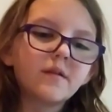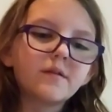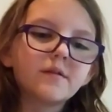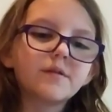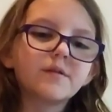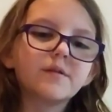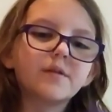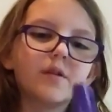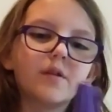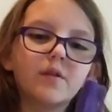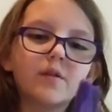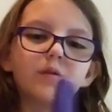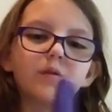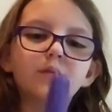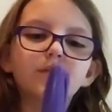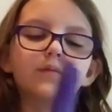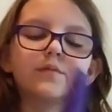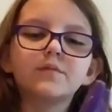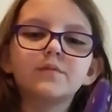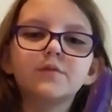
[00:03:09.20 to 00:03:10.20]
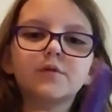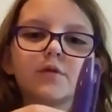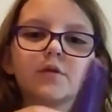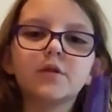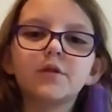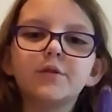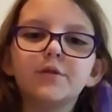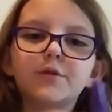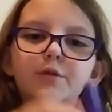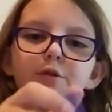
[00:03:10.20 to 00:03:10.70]
So you're
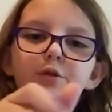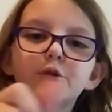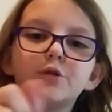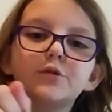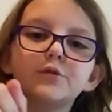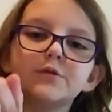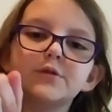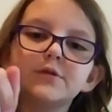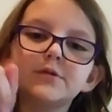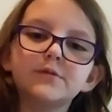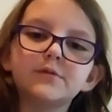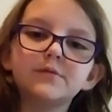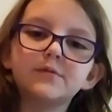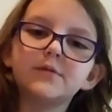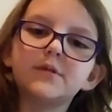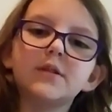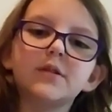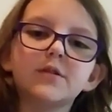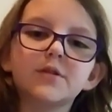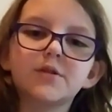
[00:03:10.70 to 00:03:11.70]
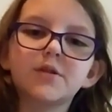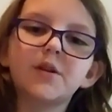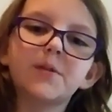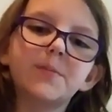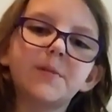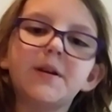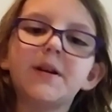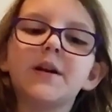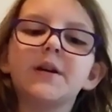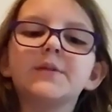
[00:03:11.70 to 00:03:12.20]
going to get your
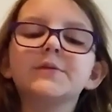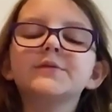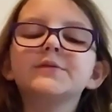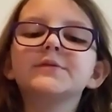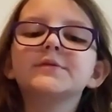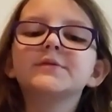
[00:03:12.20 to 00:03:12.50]
Sharpie out